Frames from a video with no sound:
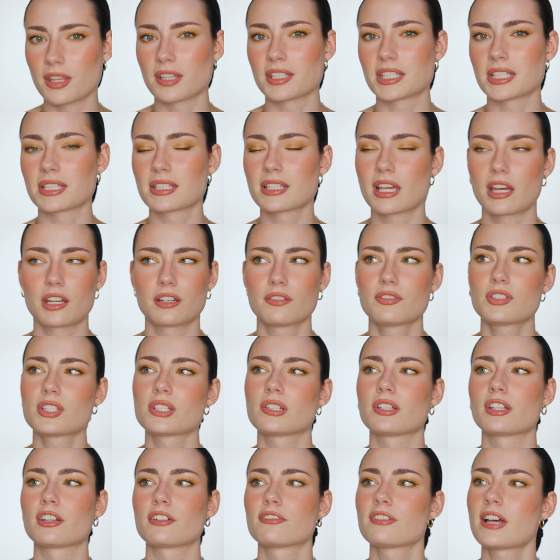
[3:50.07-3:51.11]
This is kind of
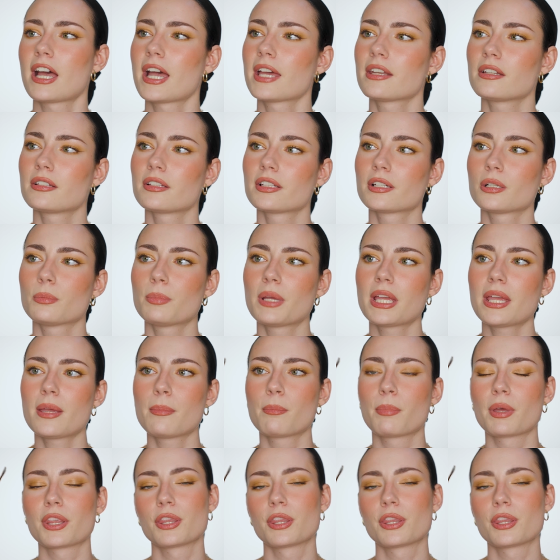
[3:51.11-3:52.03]
solidified a little bit,